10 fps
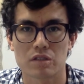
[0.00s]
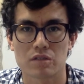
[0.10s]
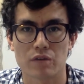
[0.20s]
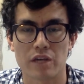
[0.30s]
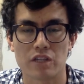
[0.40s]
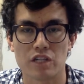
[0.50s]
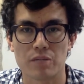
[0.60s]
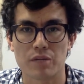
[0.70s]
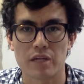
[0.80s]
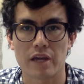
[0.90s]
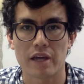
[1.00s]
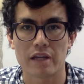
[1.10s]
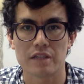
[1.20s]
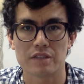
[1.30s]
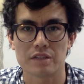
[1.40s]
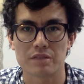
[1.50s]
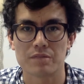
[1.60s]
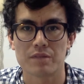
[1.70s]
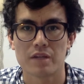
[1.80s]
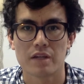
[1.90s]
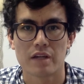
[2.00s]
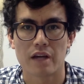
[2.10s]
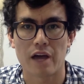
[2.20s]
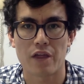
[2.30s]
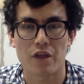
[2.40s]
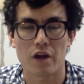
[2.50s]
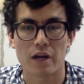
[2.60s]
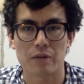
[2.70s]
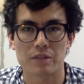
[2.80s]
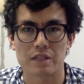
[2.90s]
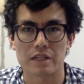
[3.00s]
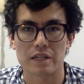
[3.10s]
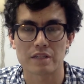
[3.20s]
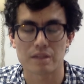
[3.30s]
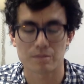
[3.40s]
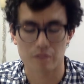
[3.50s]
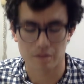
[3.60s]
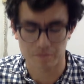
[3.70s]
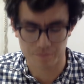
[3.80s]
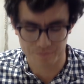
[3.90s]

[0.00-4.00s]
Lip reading: great GPAs and I thought I was going to get something.